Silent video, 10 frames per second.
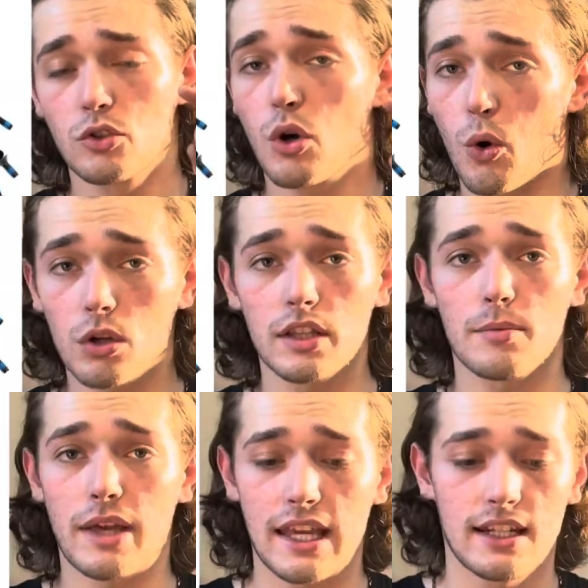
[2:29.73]
Totally a
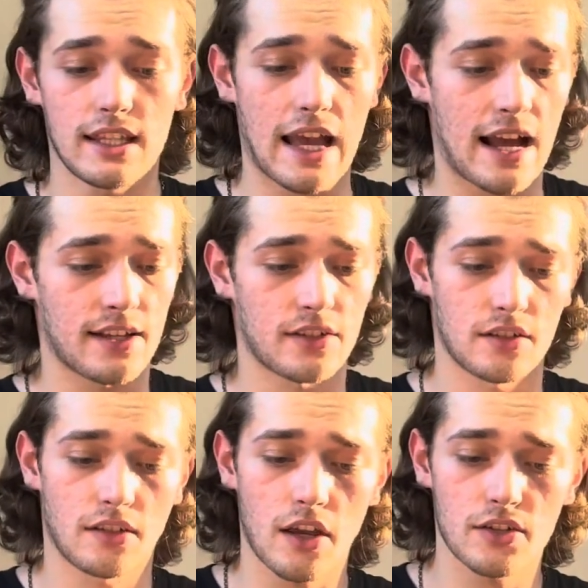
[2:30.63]
pain in the ass.
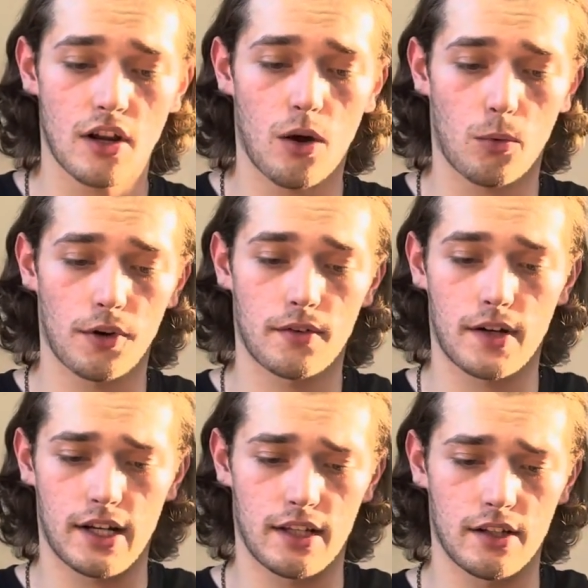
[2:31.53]
Does not work
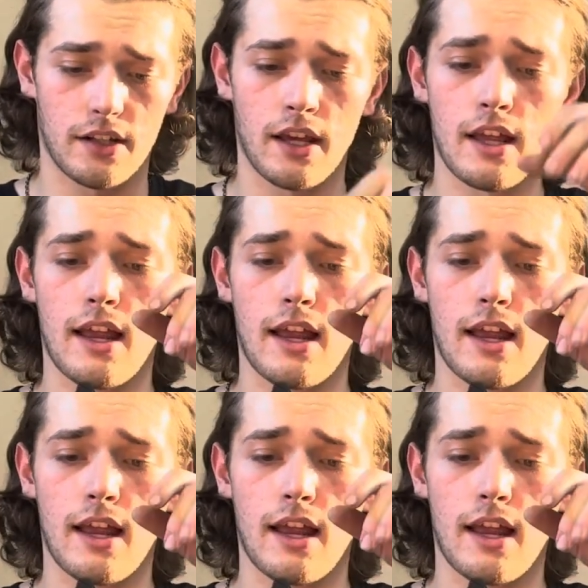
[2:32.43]
very good.